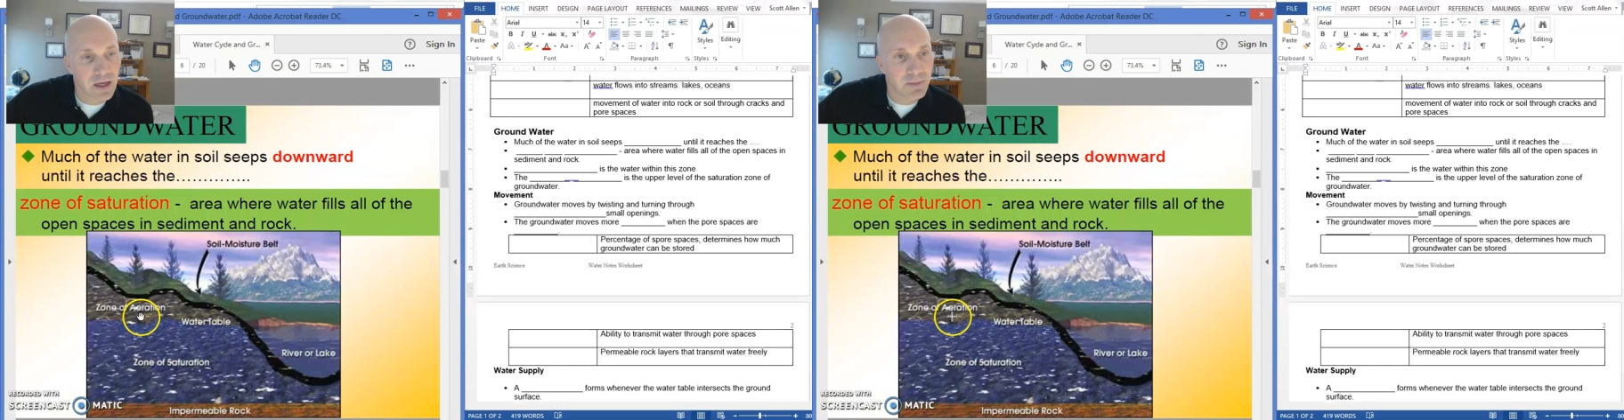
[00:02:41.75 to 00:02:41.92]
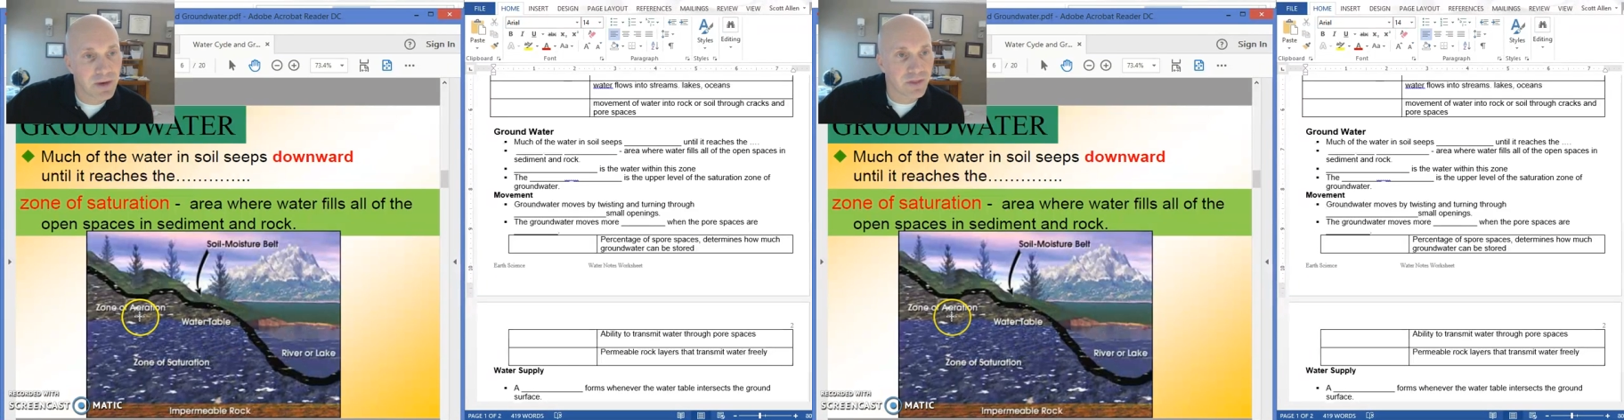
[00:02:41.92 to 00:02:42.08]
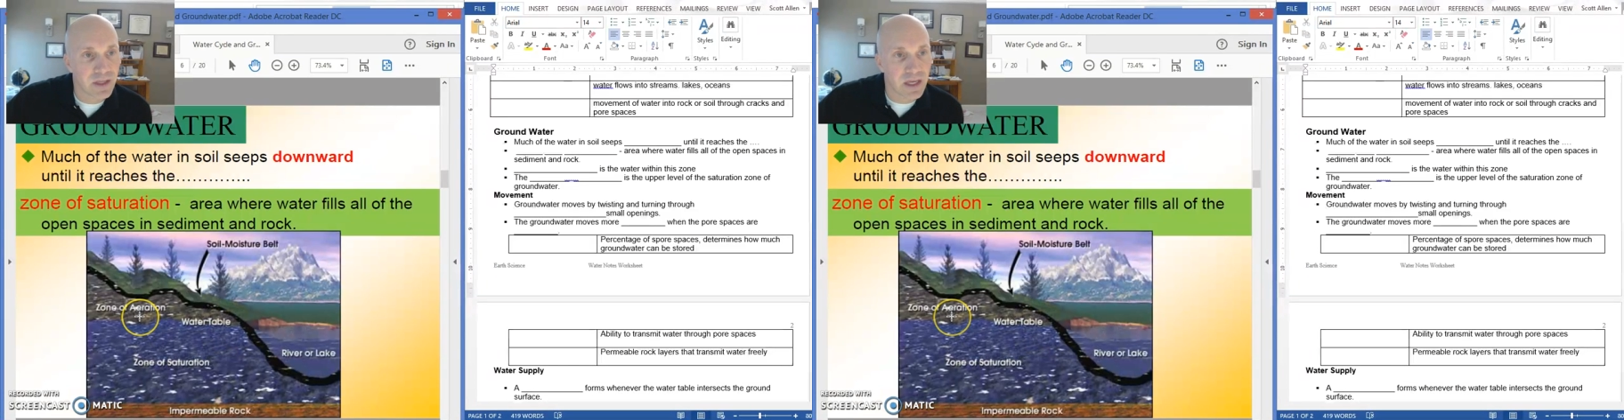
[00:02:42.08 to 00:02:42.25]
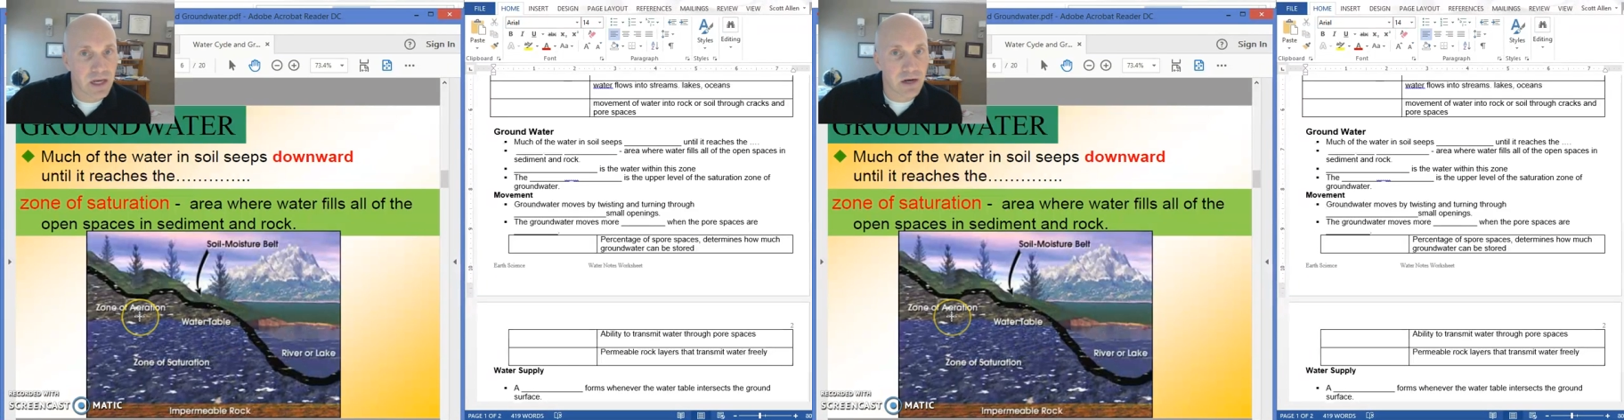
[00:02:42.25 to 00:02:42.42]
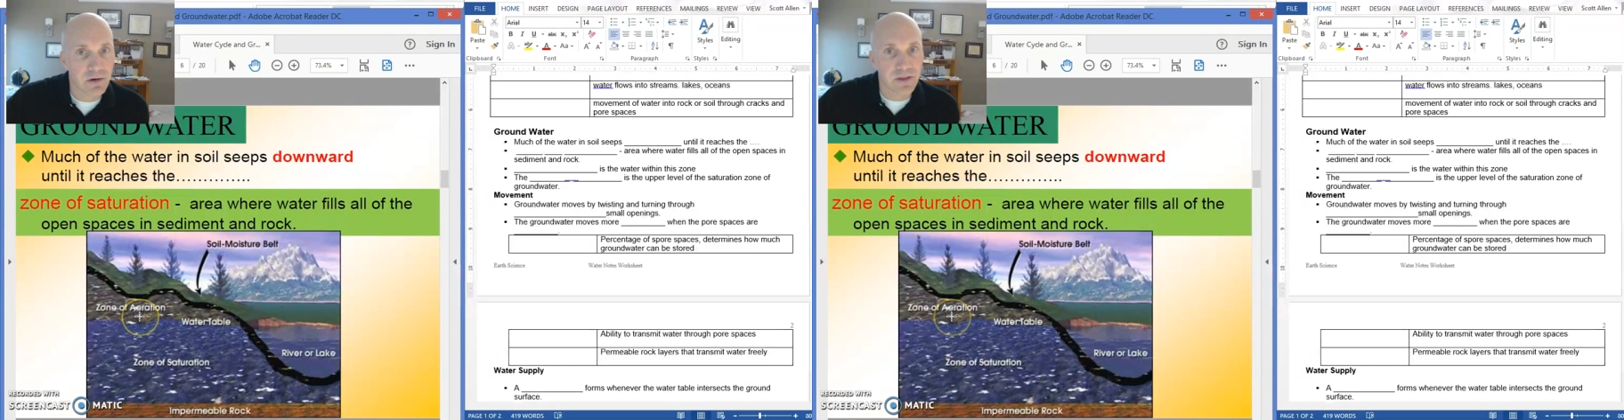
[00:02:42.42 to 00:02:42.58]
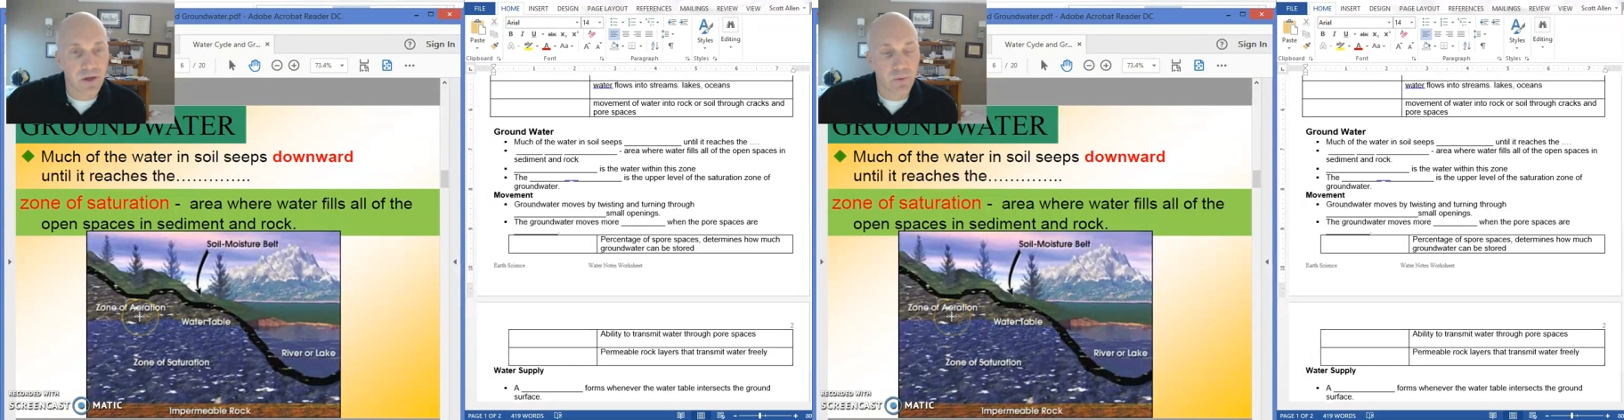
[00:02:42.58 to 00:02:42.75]
about the
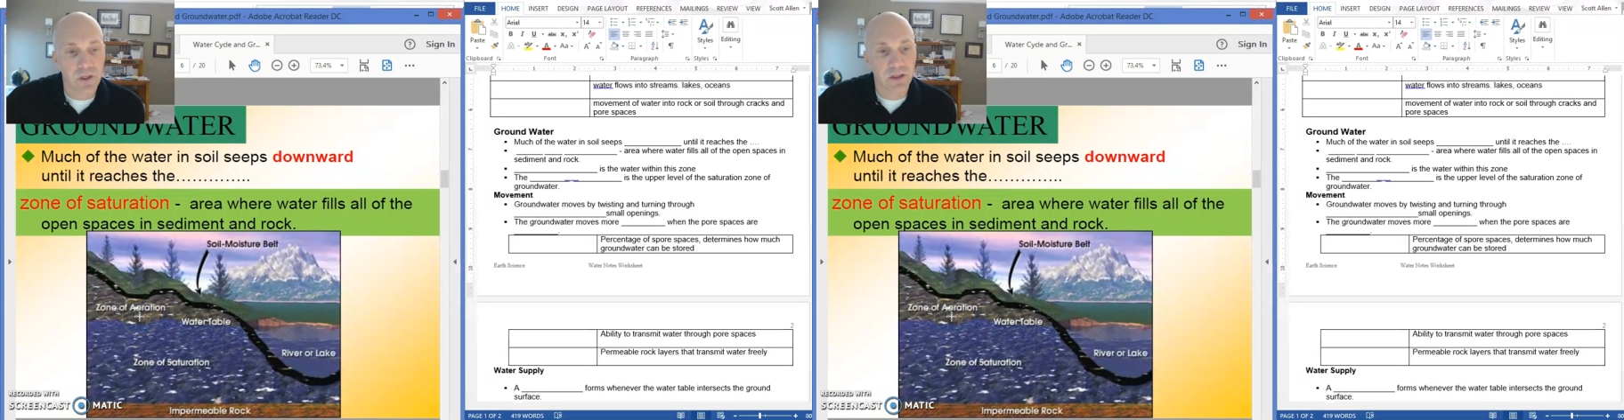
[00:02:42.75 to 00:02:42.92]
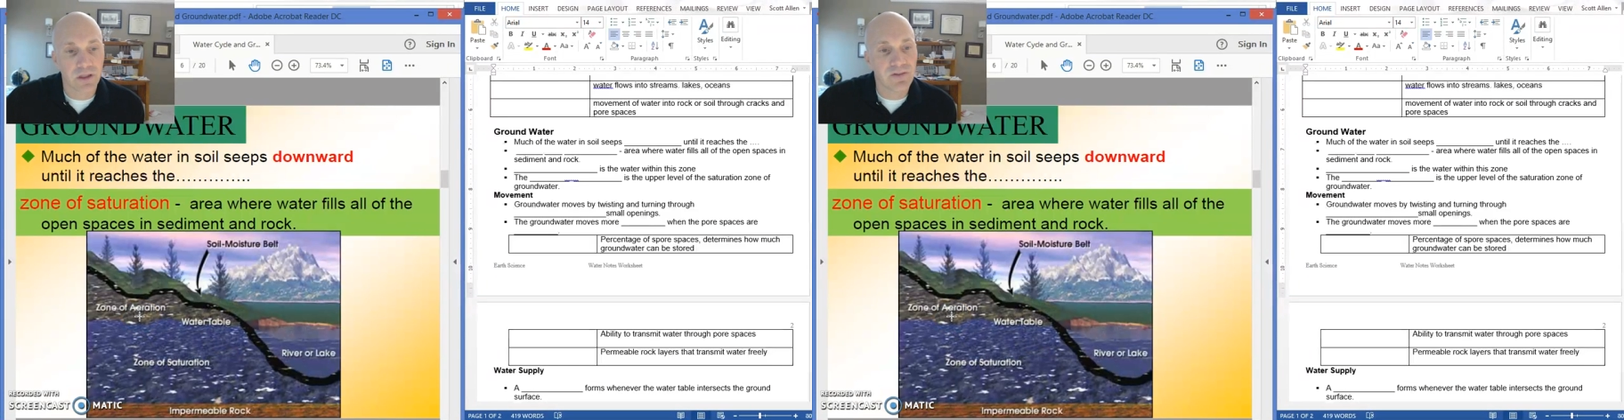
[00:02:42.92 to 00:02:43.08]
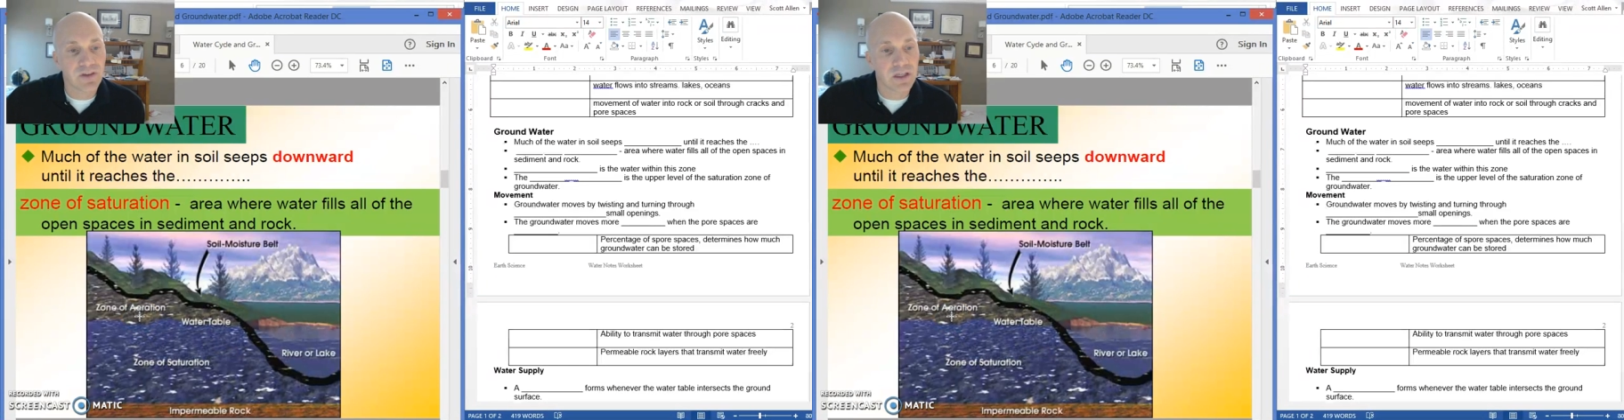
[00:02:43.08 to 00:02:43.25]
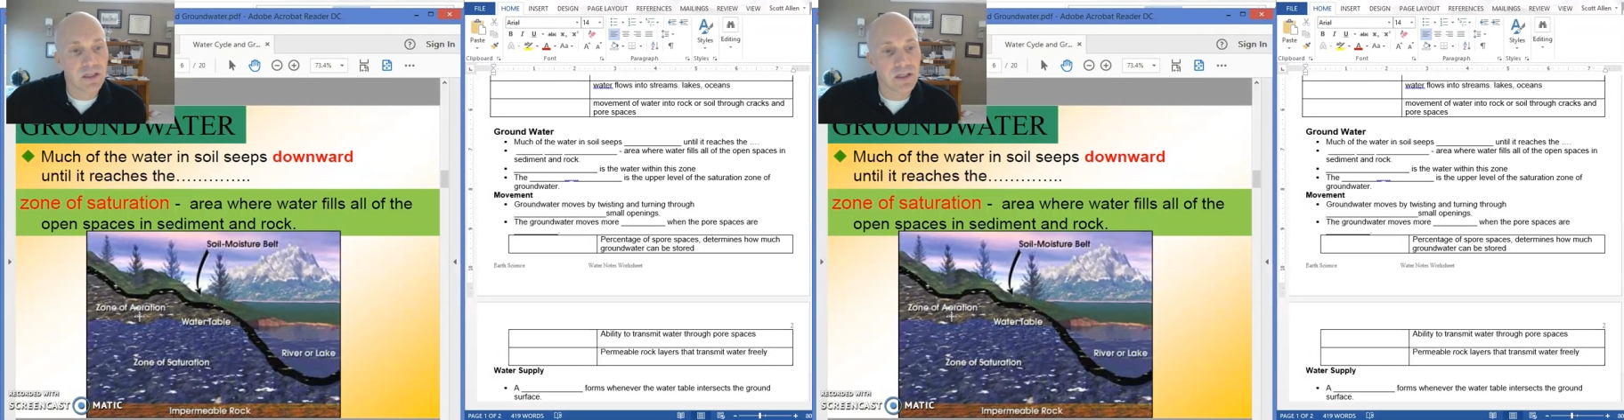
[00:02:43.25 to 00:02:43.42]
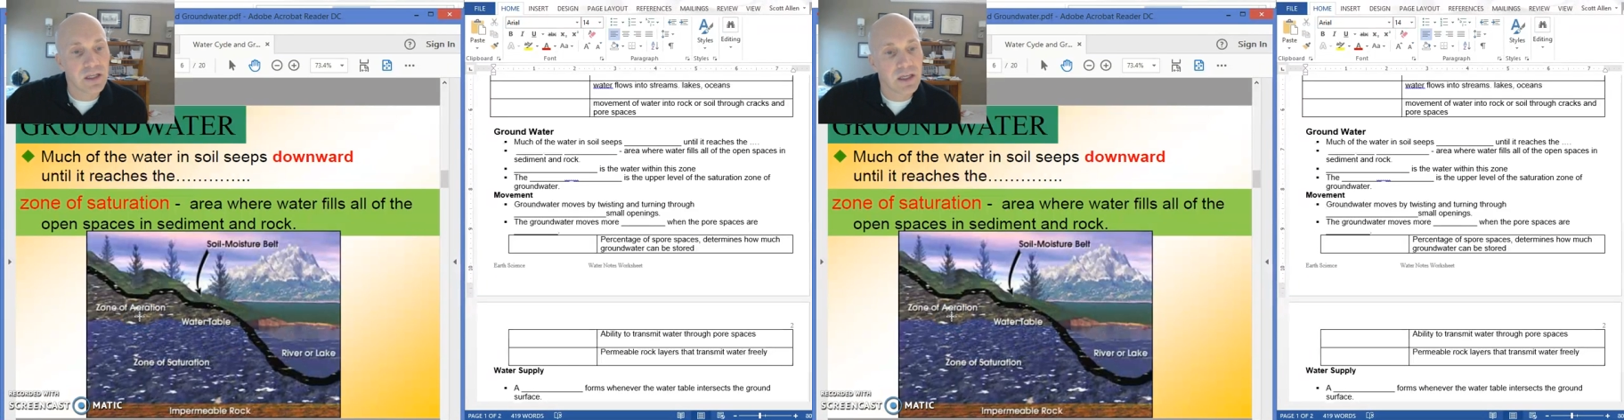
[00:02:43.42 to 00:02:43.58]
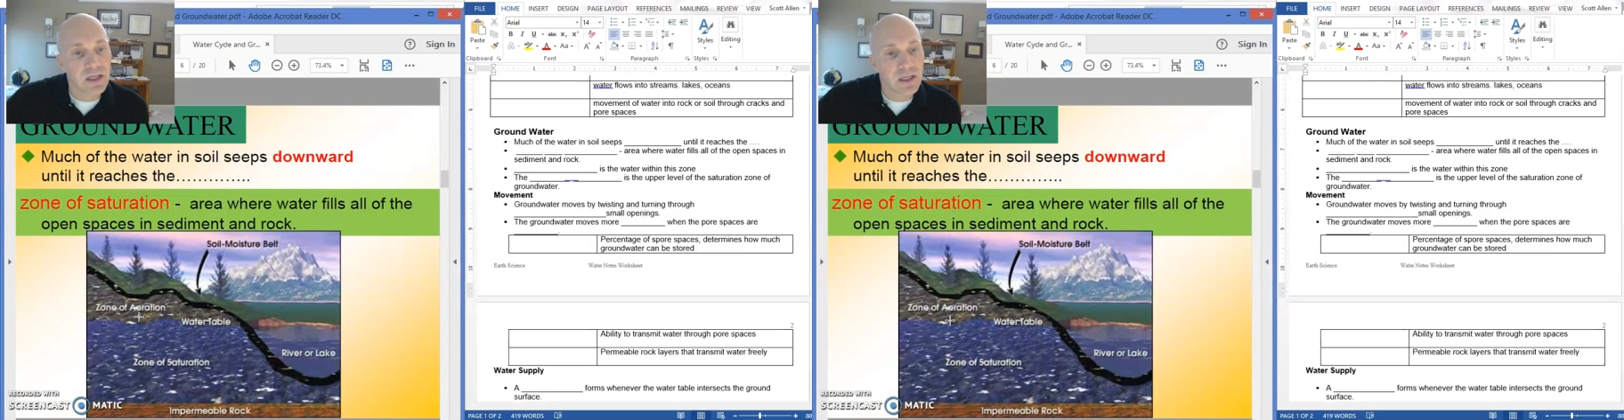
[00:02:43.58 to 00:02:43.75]
area that we live in